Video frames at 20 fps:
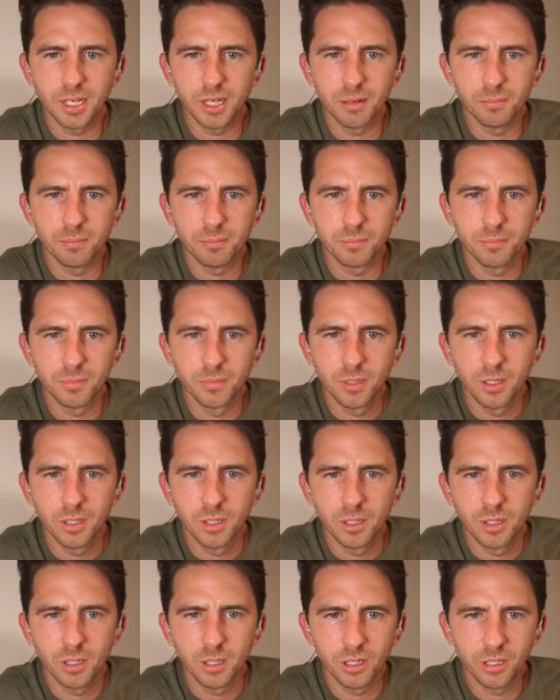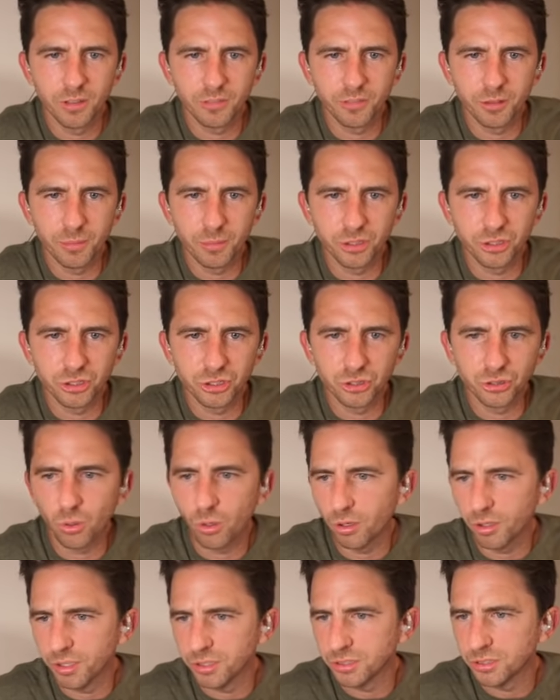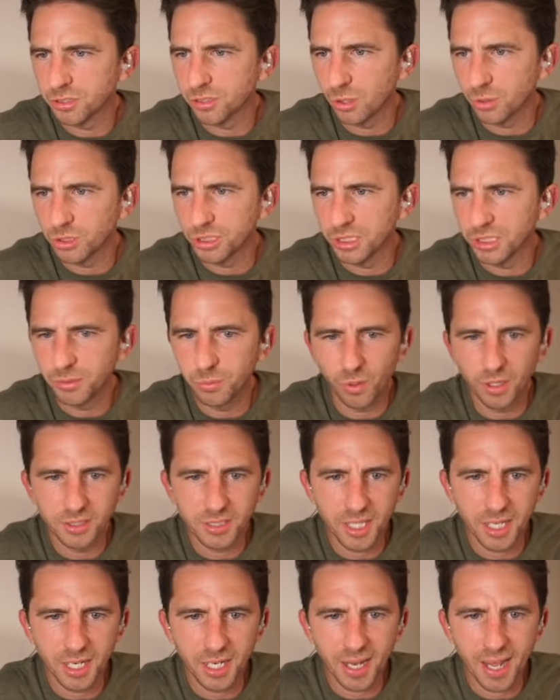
um, her, from her stories. So she was at